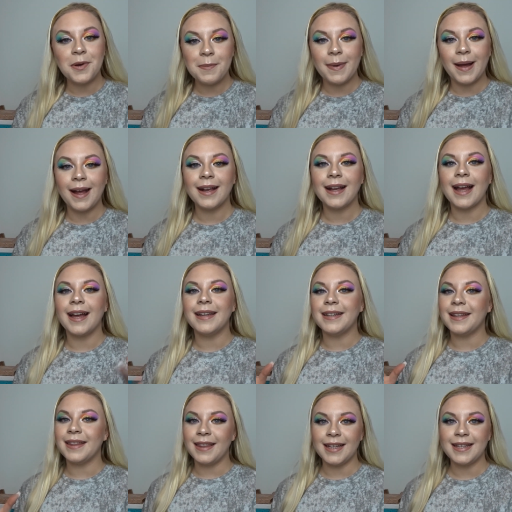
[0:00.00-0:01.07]
I'm back
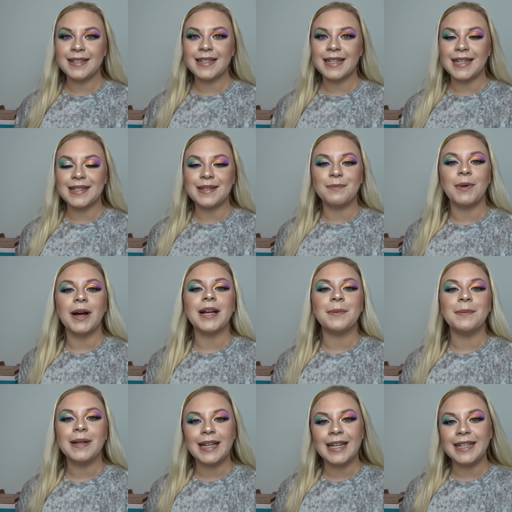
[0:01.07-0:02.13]
and this is my
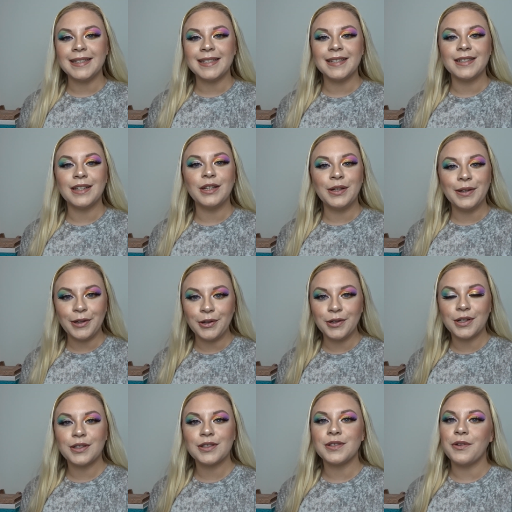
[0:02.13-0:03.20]
completed
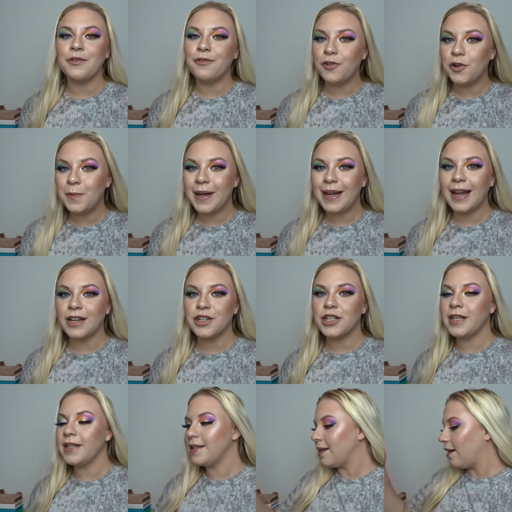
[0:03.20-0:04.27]
look. So for my
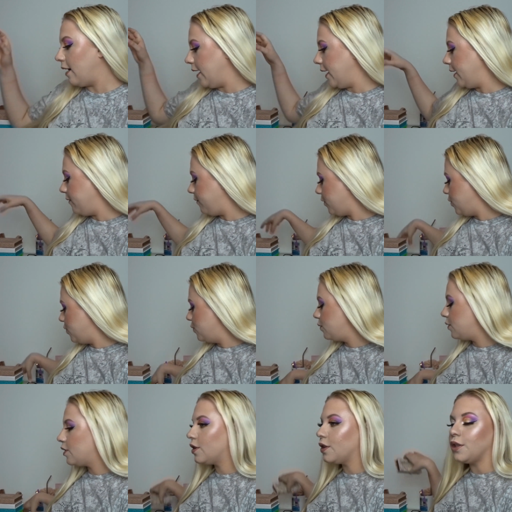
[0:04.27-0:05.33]
lashes, I of
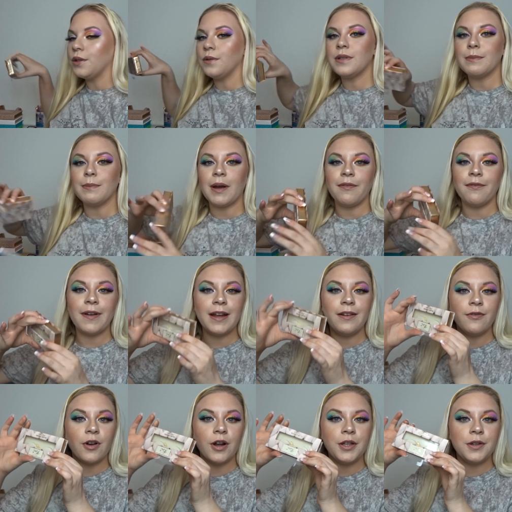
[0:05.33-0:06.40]
course use my
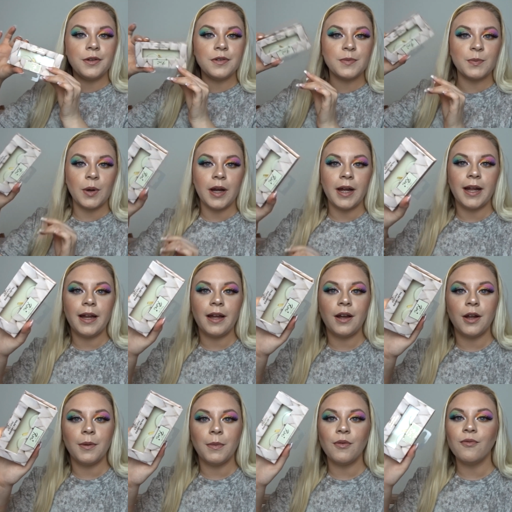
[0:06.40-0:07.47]
favourite. I use my
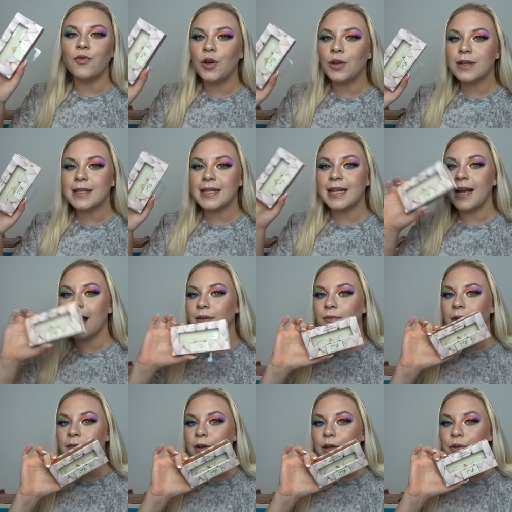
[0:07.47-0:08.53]
um, Roxy and
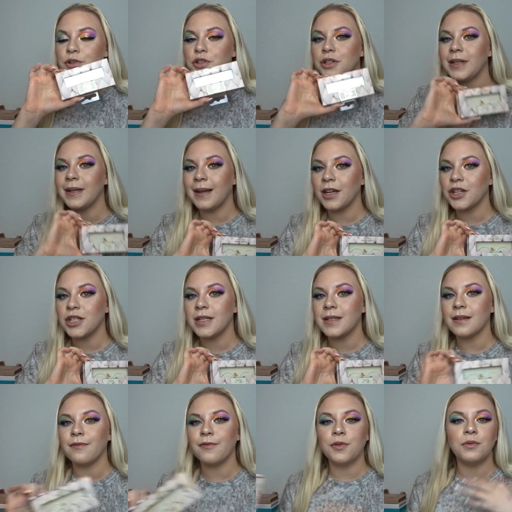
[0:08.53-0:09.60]
Revolution
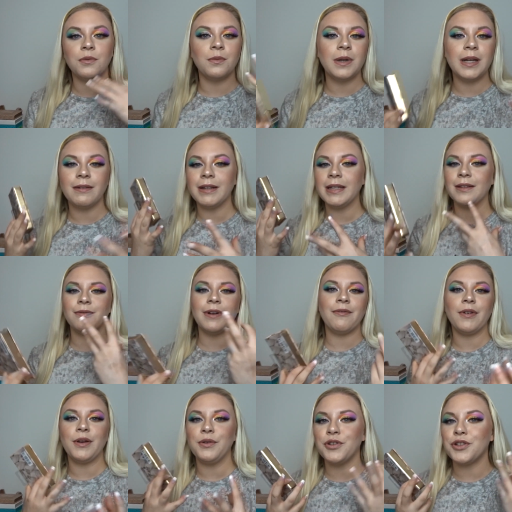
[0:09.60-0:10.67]
lashes. I thought we're in the
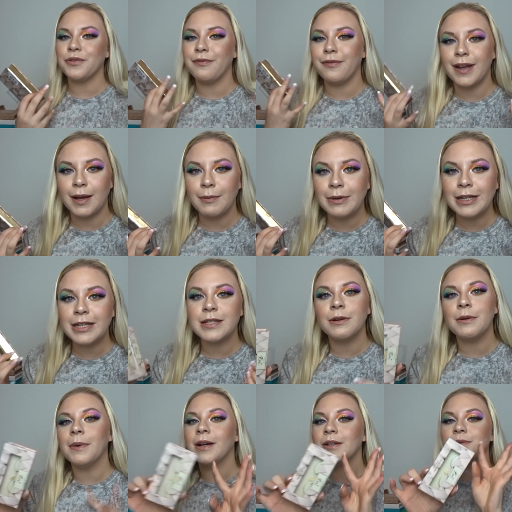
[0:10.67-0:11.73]
Revolution family so
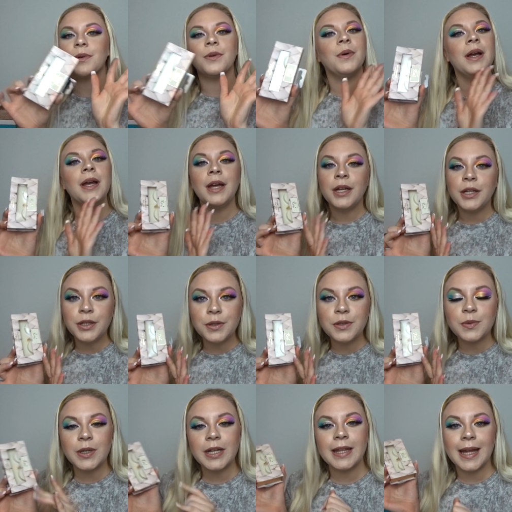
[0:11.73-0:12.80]
we might as well
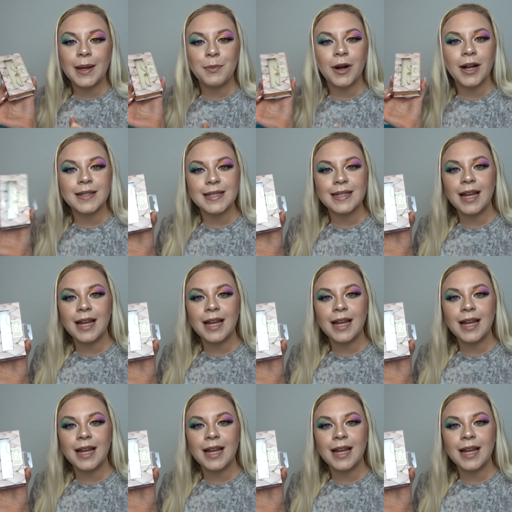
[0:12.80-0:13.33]
use one of their brand's